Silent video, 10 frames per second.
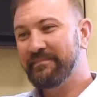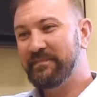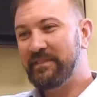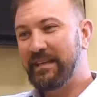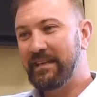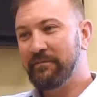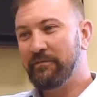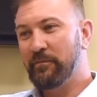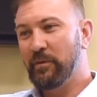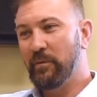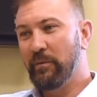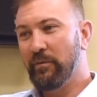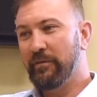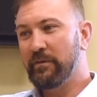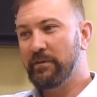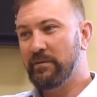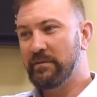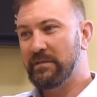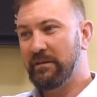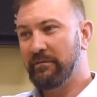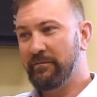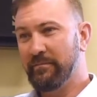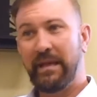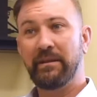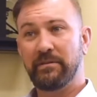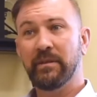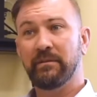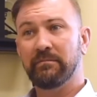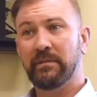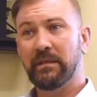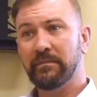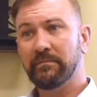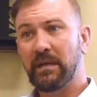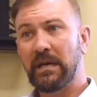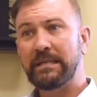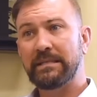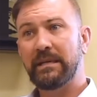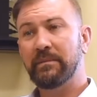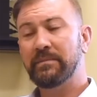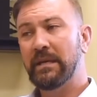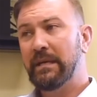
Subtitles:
set of what we refer to as self-management concepts.